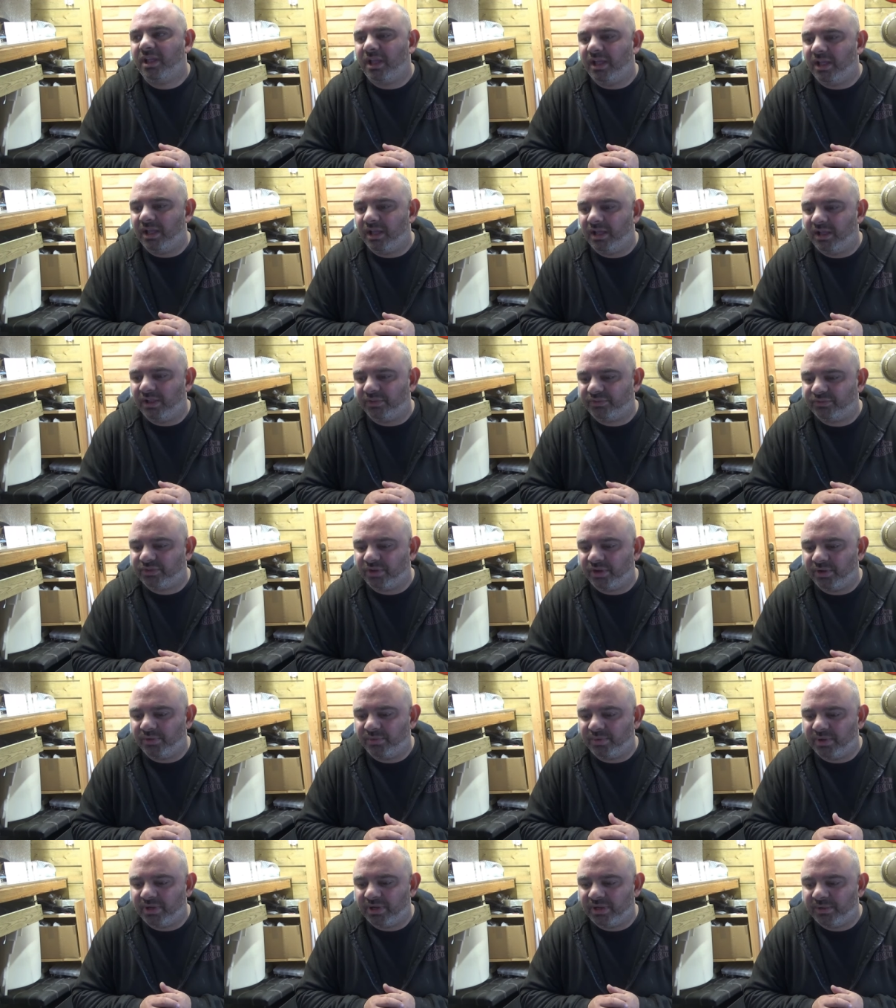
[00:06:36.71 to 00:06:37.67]
Uh,
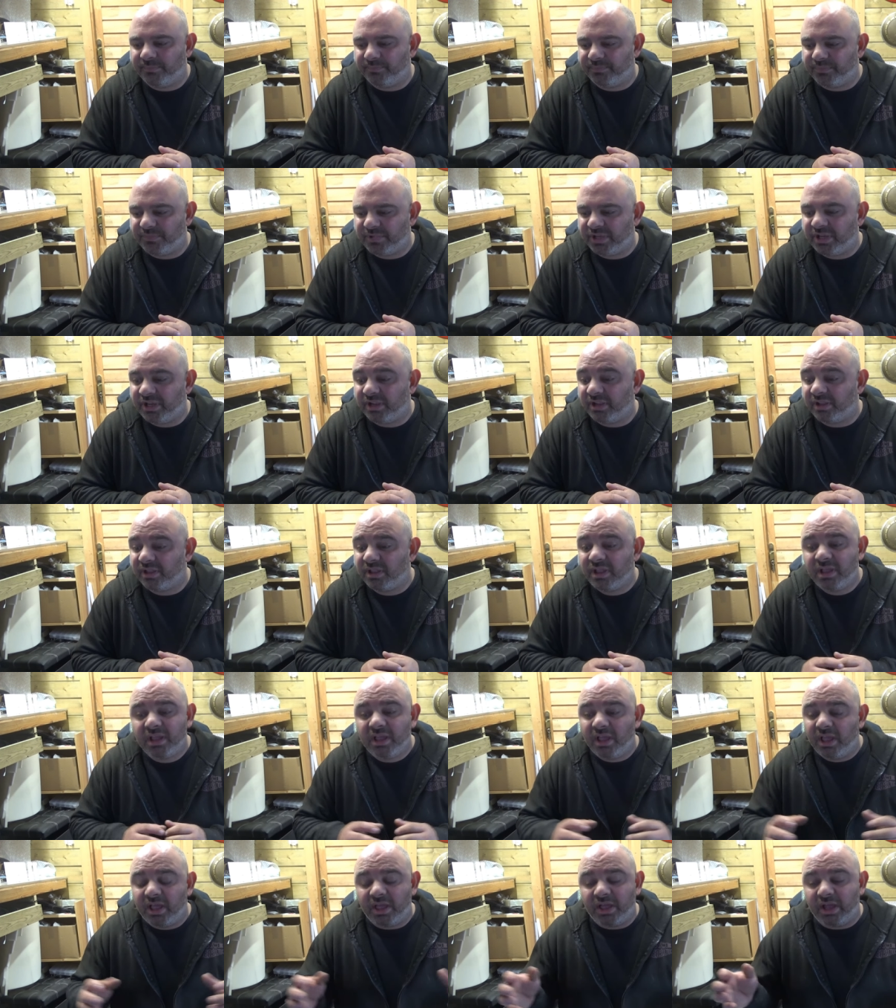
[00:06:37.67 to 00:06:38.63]
so um, yeah,
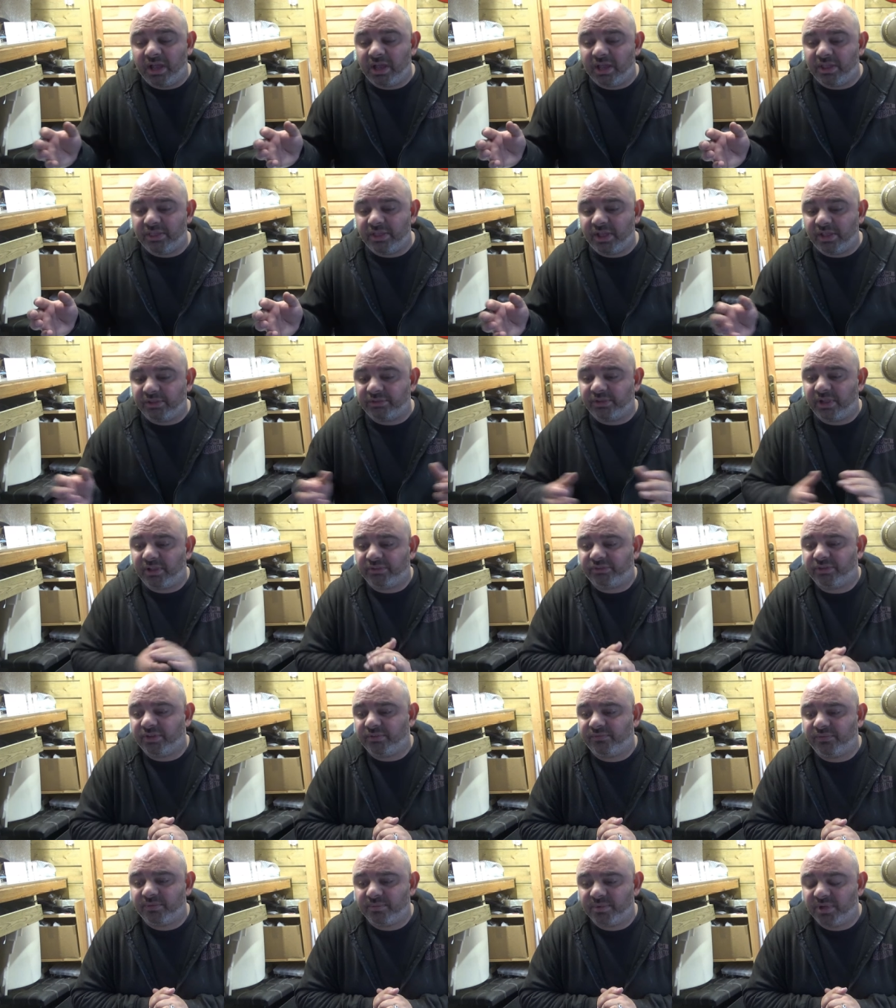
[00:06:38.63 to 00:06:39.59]
uh, that, that's
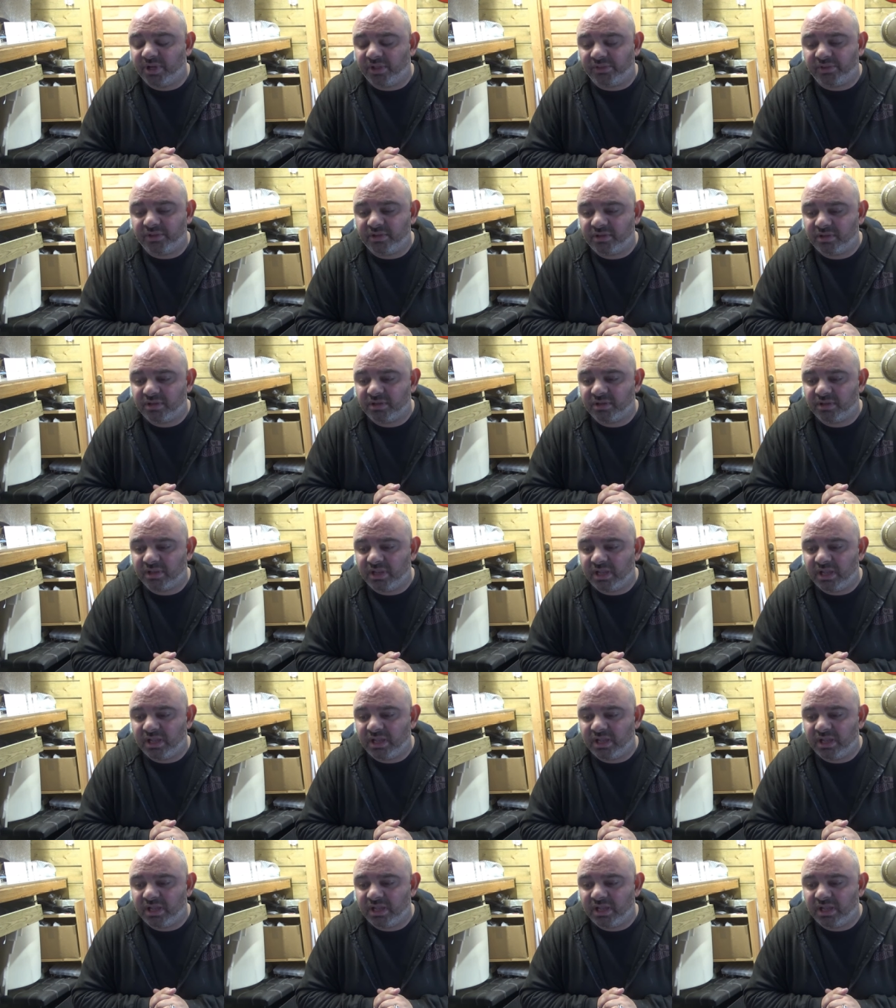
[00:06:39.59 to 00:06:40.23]
it for me. I think.